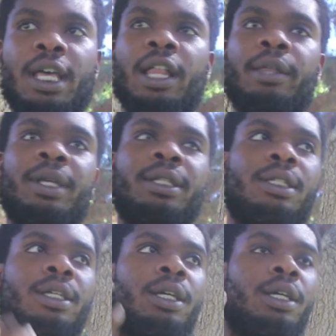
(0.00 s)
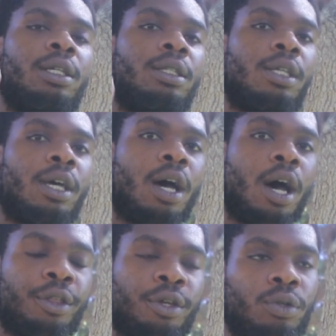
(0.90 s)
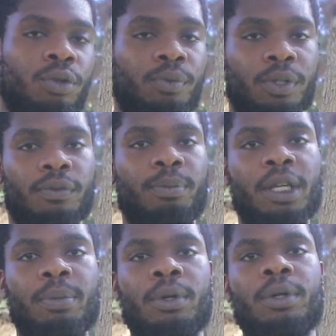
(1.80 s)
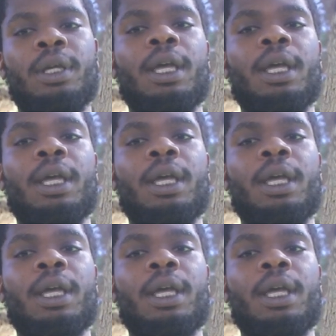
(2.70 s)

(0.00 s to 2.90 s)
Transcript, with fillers: element to other groups of people.